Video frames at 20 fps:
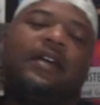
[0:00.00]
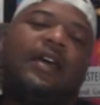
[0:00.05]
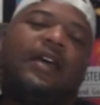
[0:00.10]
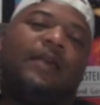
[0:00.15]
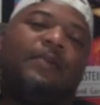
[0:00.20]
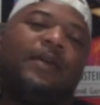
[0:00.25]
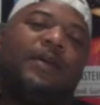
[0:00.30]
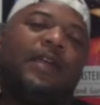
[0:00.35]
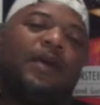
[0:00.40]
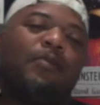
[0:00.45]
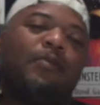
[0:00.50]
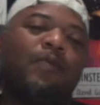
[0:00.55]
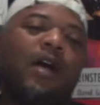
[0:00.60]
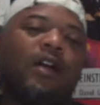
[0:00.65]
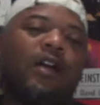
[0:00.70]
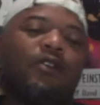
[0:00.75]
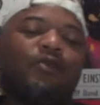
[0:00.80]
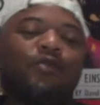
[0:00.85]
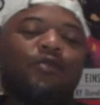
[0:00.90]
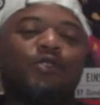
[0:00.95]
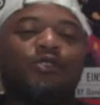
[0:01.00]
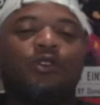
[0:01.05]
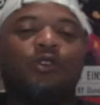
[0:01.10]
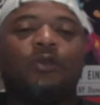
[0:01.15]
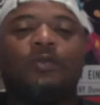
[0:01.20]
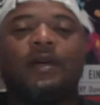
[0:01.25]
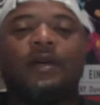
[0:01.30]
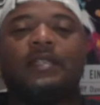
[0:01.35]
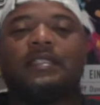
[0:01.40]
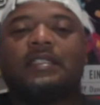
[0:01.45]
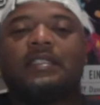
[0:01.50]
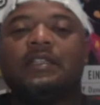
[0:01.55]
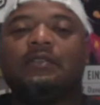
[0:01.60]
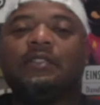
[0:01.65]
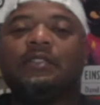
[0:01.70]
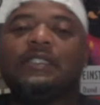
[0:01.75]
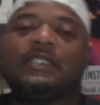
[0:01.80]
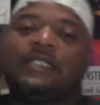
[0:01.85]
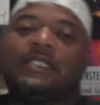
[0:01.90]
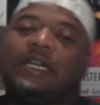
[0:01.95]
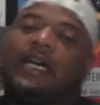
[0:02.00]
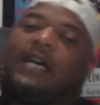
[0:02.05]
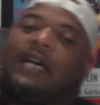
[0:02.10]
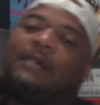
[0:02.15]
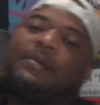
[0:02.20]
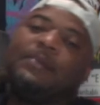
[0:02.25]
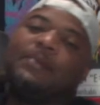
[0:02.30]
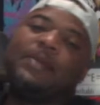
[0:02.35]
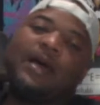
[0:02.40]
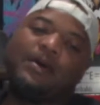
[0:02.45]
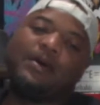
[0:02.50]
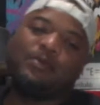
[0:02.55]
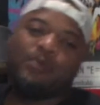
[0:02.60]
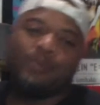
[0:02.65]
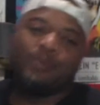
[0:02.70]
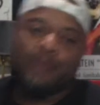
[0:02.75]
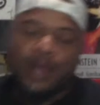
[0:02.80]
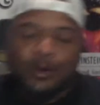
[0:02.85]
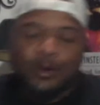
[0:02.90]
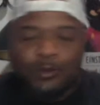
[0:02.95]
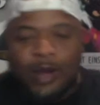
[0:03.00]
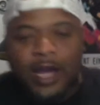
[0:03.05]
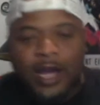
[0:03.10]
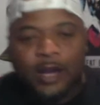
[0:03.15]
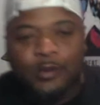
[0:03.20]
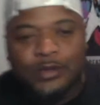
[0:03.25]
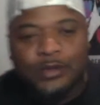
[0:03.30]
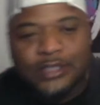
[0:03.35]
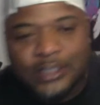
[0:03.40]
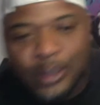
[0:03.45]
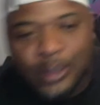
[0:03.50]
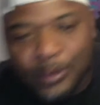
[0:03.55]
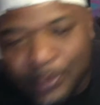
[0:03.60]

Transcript: Man, I'm rocking for Trump myself this time. I'm not rocking with Joe